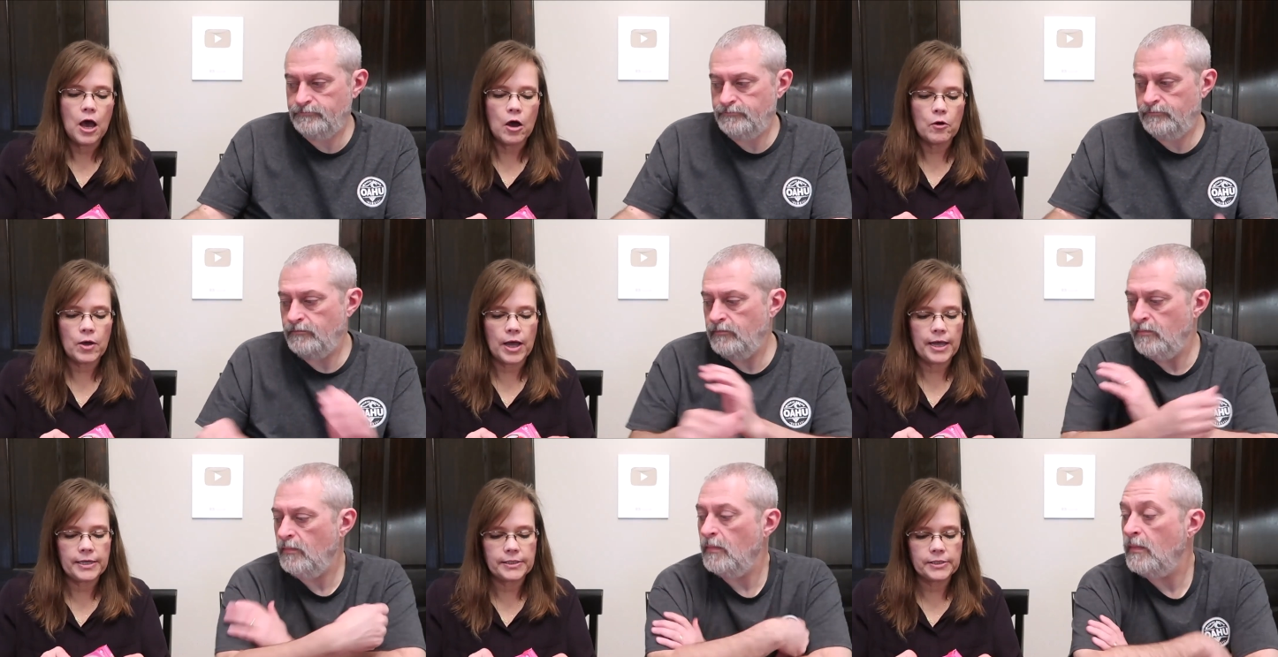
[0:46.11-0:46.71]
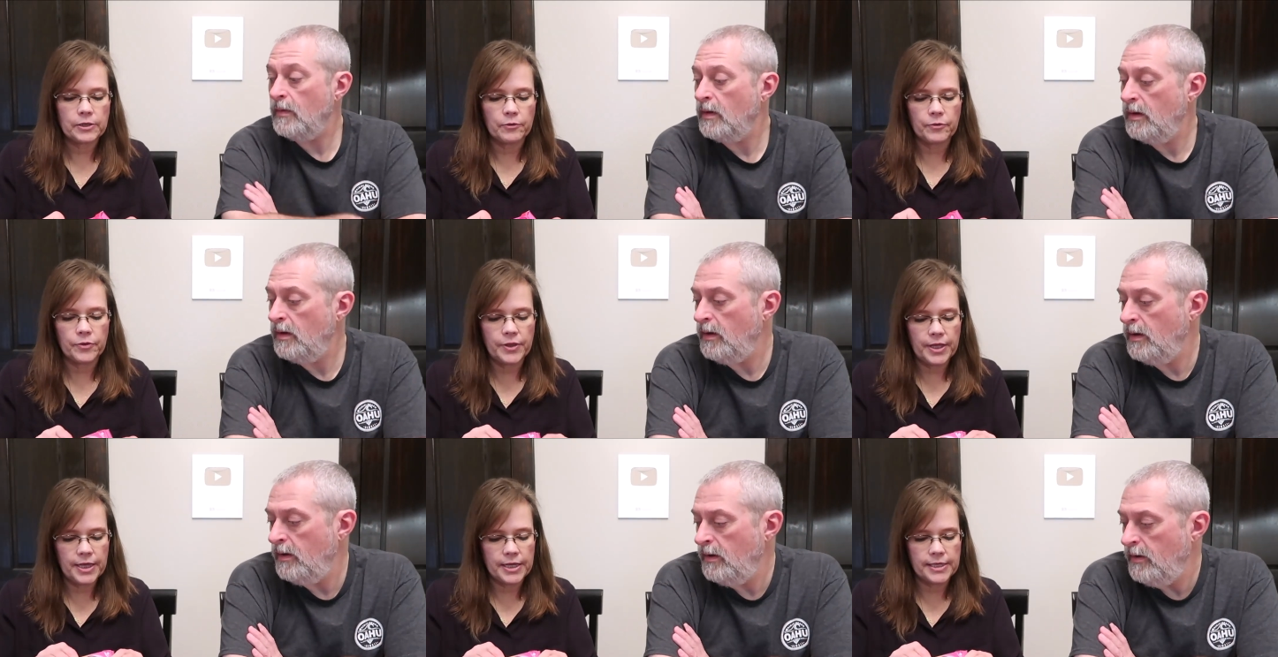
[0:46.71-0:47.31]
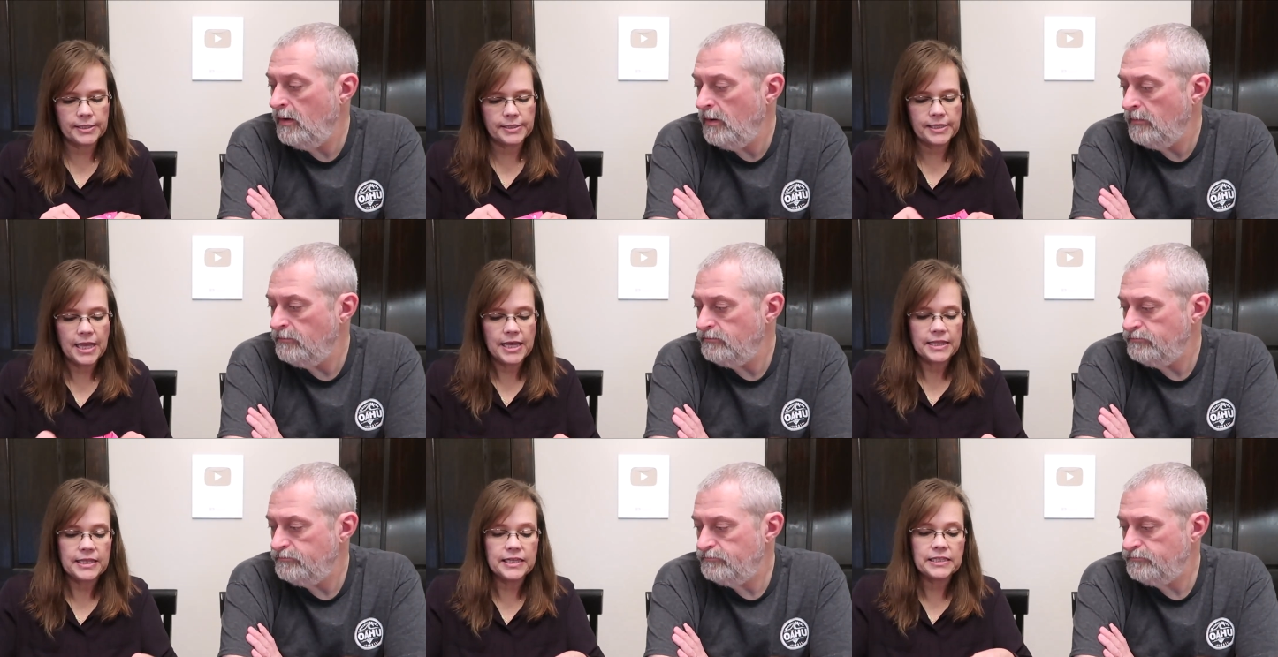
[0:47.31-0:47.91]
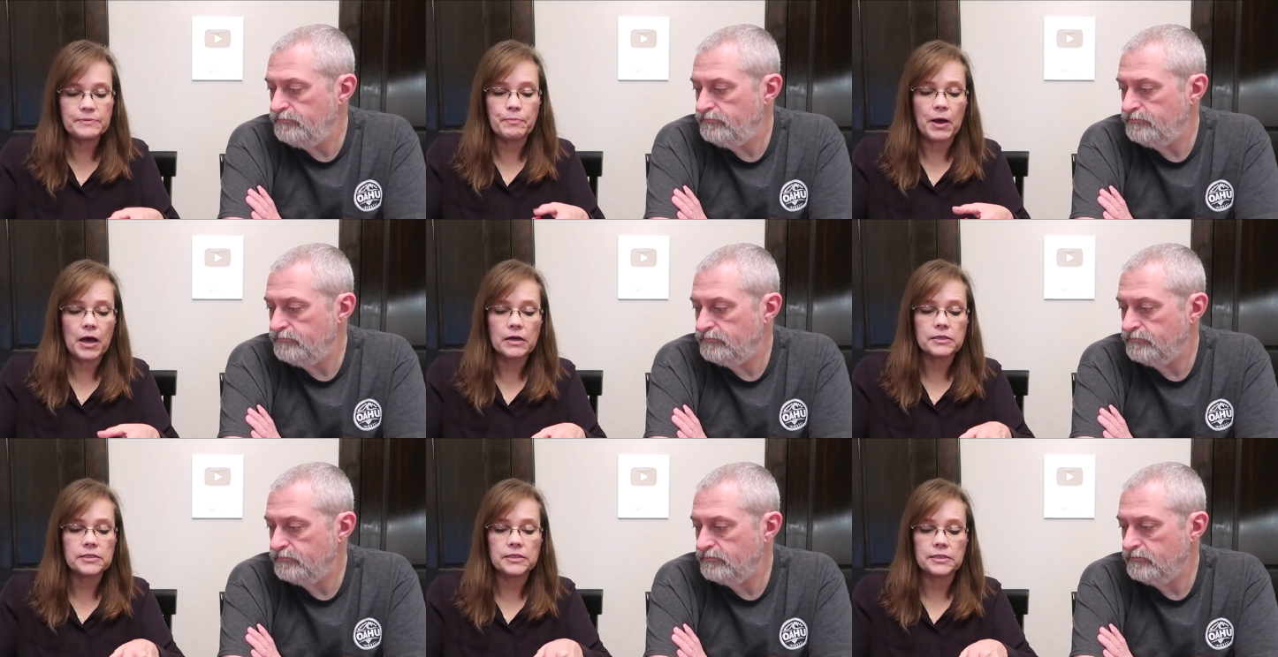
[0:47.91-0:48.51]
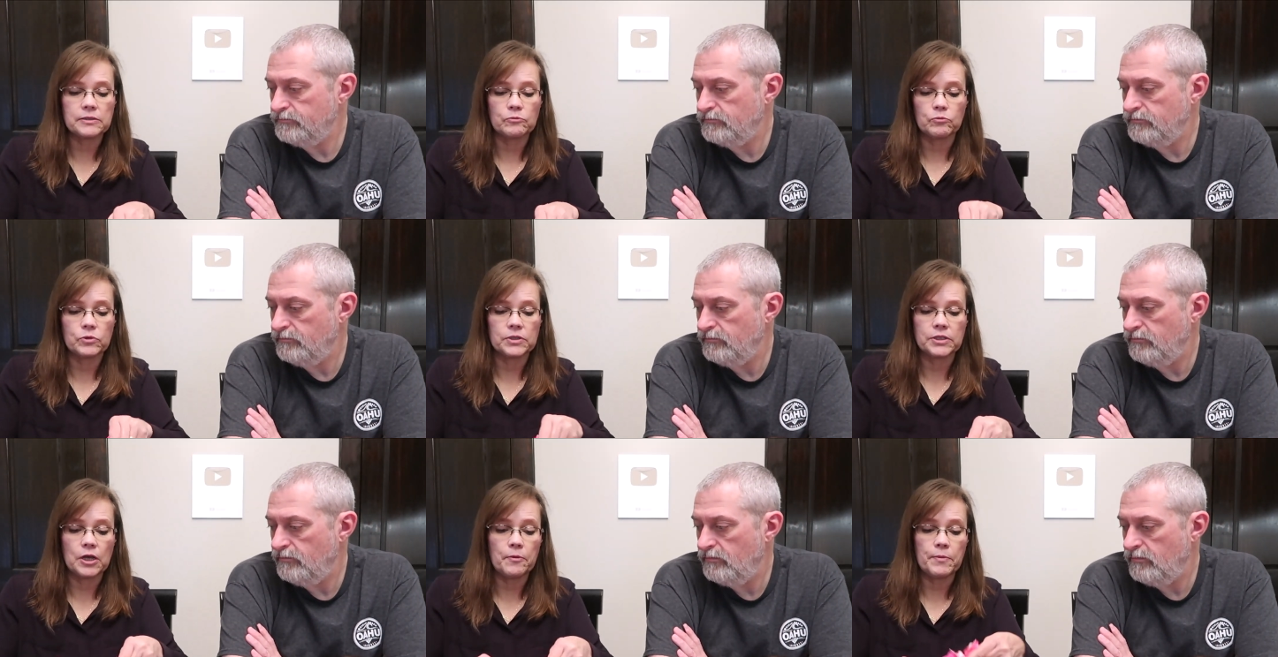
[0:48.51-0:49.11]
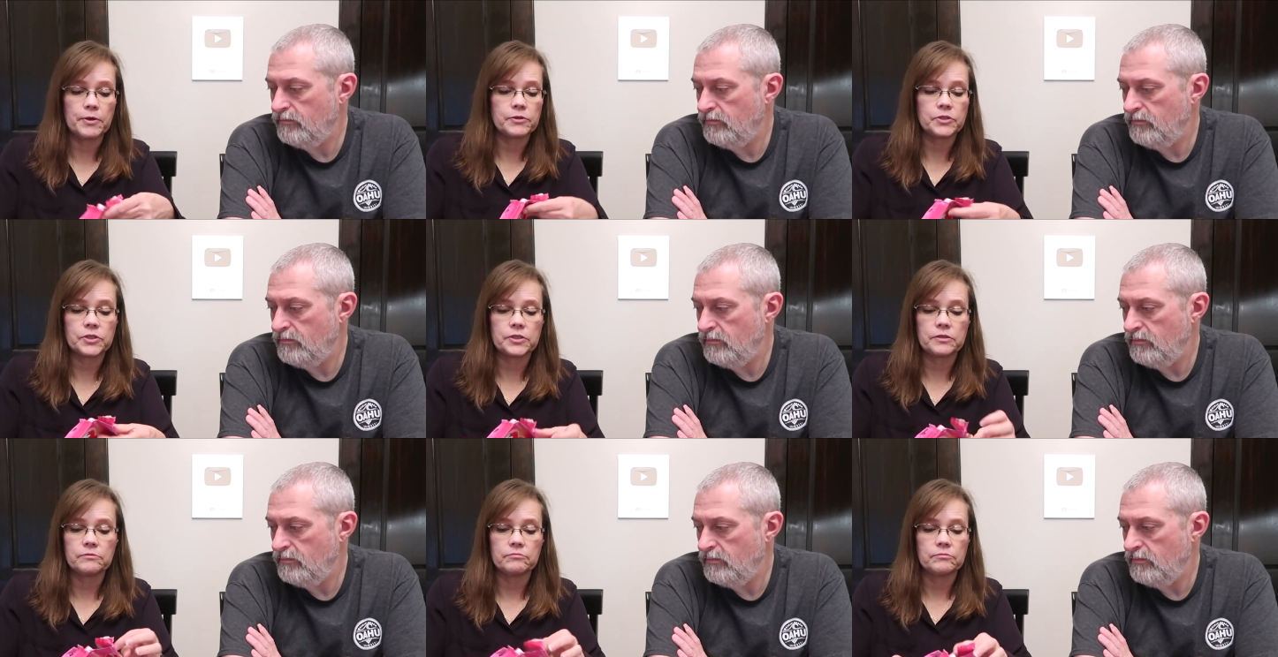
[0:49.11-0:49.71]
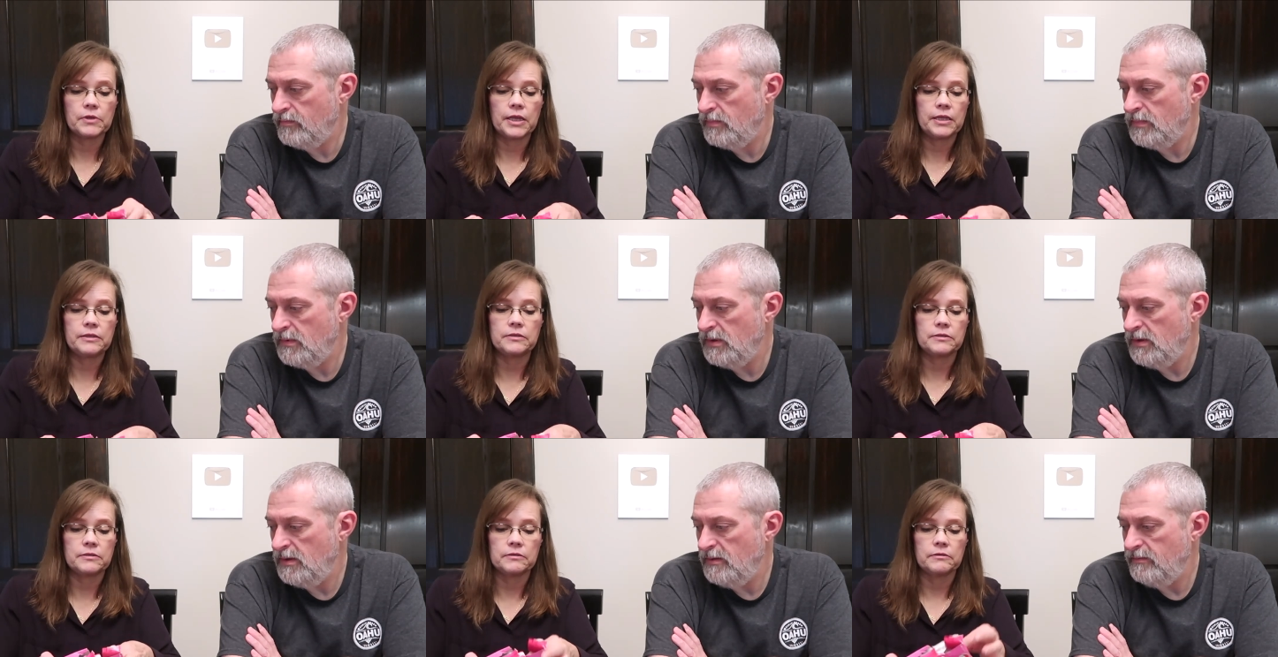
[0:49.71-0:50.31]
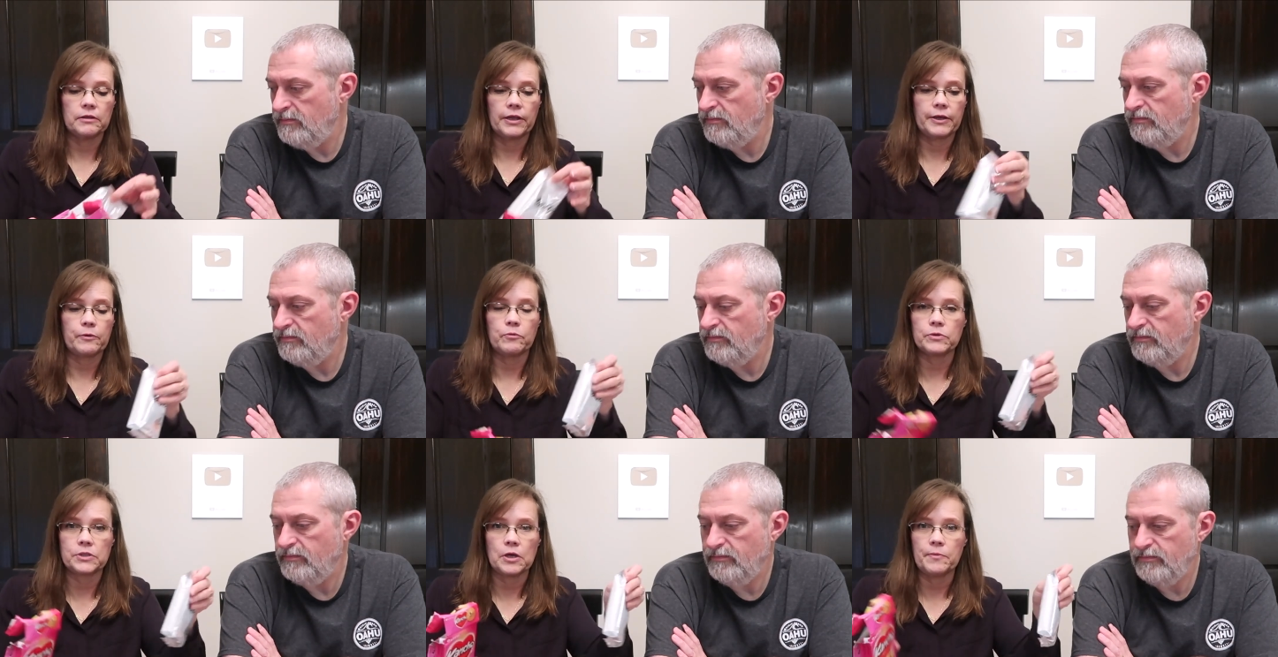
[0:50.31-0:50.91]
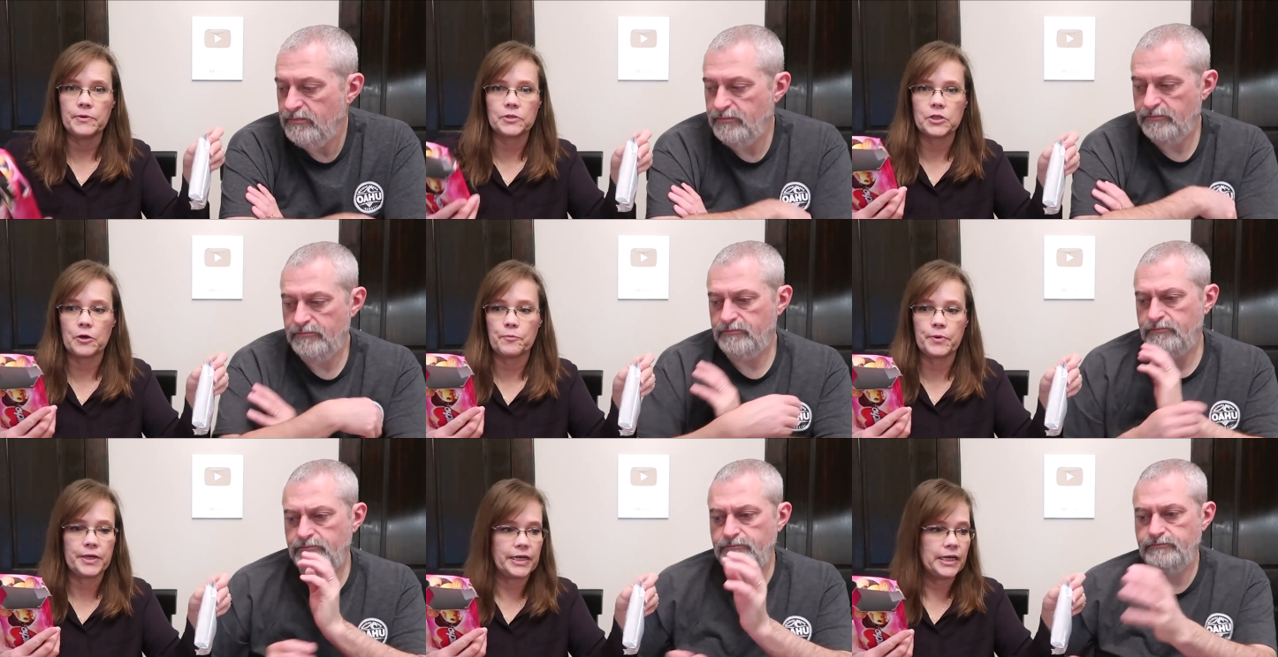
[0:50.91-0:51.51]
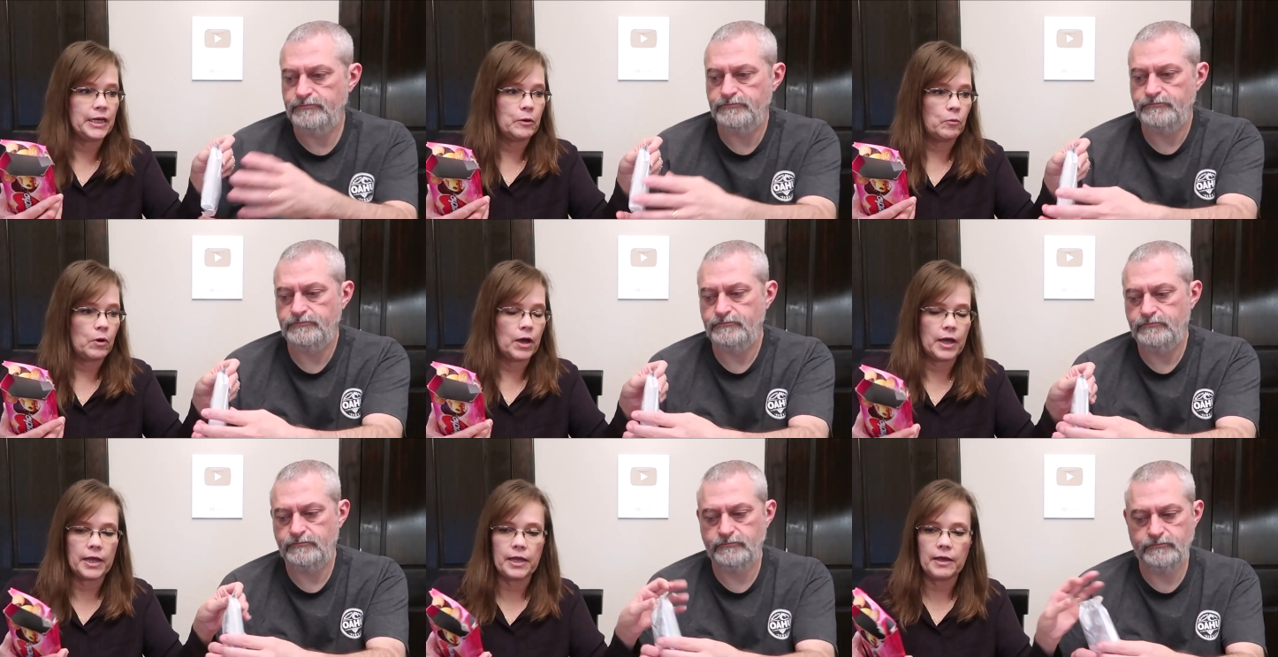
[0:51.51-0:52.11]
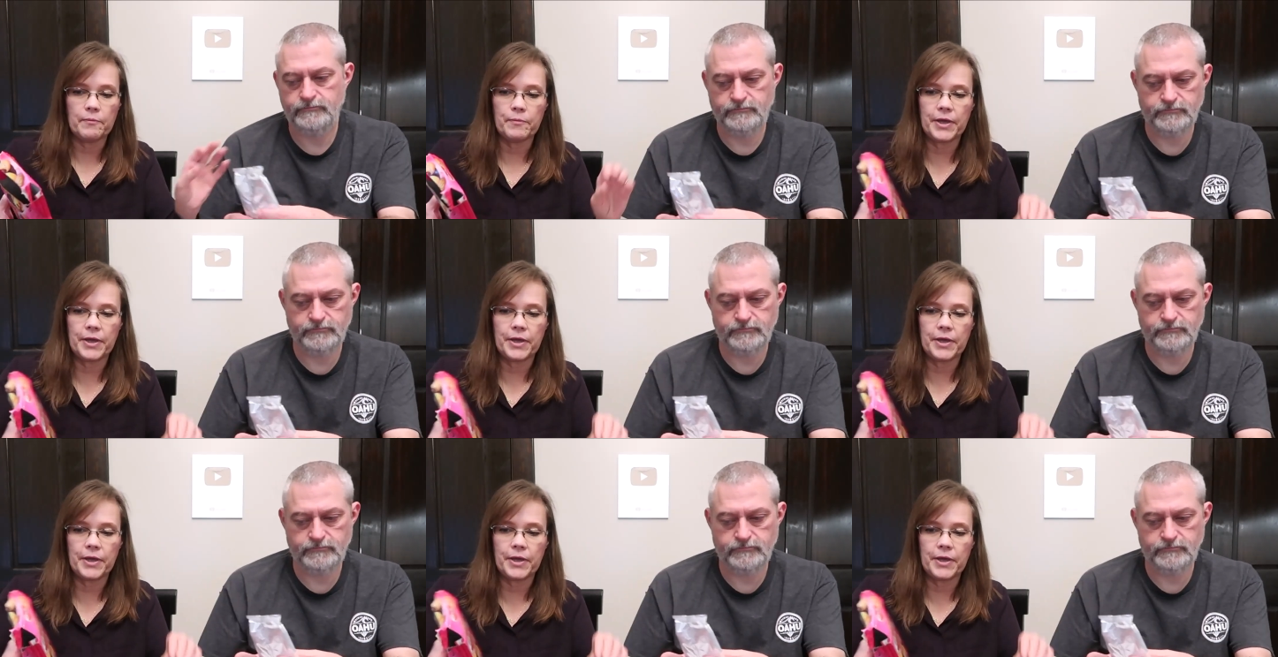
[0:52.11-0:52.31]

Speaker 1: Okay, so this, this box was almost, it like was almost open anyway